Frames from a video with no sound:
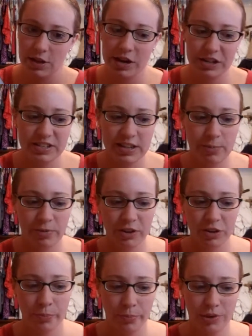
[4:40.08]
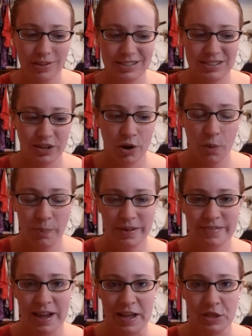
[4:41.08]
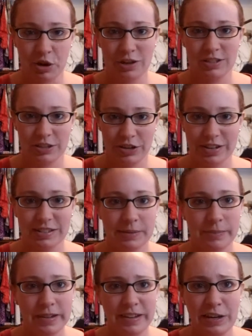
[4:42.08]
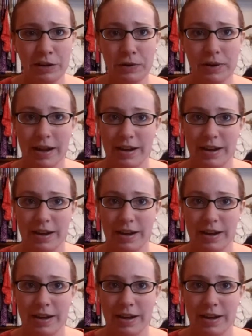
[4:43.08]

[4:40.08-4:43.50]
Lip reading: I just keep reading her books, hoping that they're as good as Someone Like You,